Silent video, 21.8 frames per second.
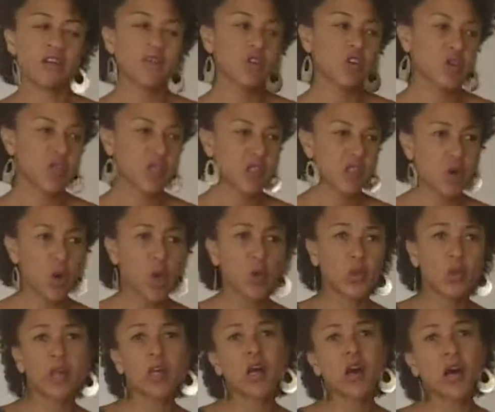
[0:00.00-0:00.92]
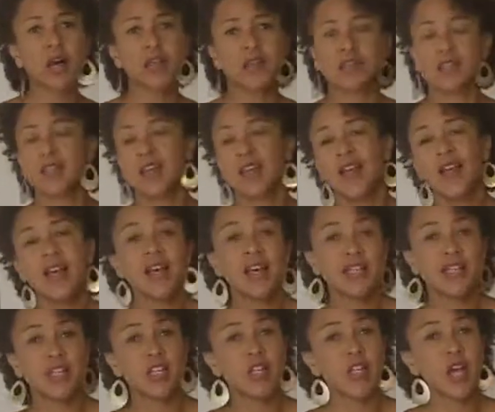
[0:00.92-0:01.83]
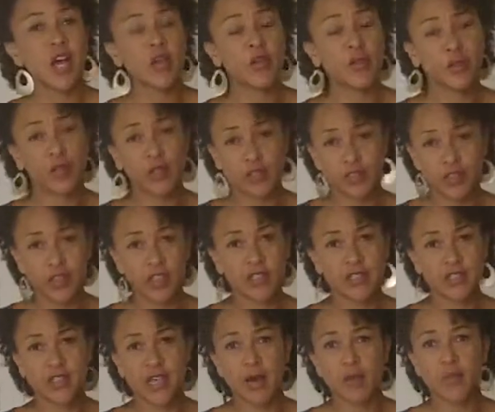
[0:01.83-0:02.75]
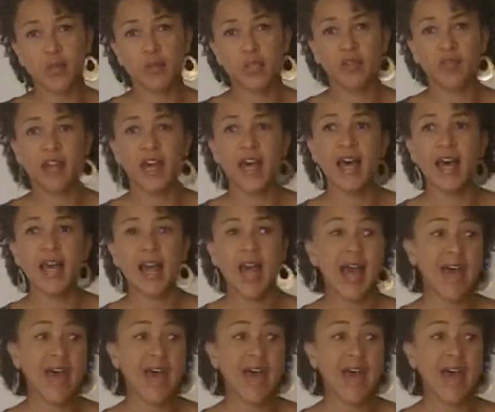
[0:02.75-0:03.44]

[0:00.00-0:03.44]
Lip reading: Of course, the Holocaust is another perfect example of that,